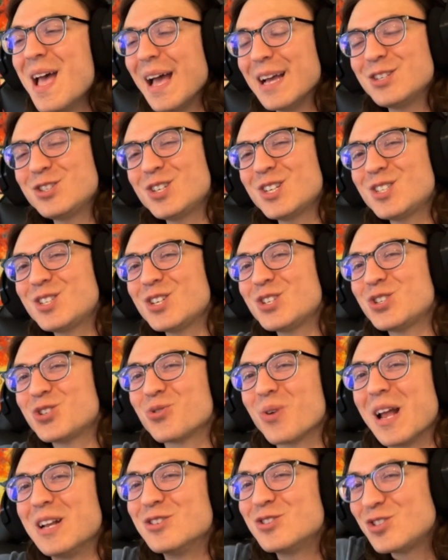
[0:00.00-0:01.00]
It's just a
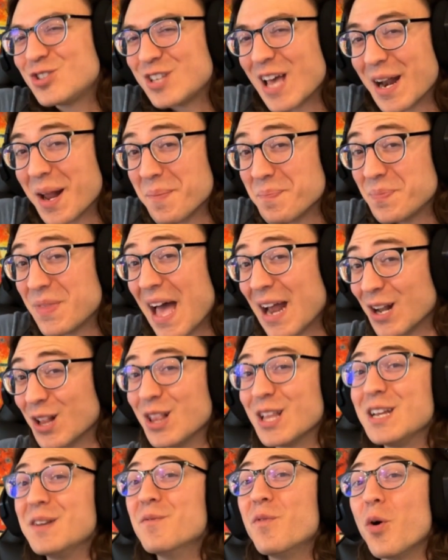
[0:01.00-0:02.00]
strange setup that
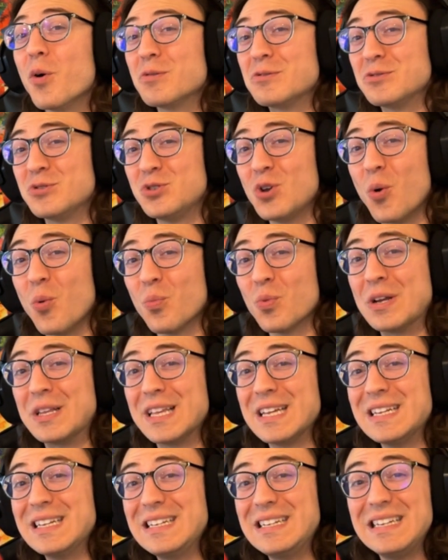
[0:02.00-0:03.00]
clean vocals don't
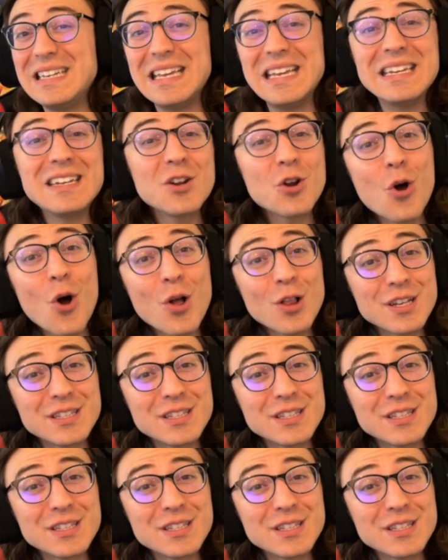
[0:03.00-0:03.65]
really need at all.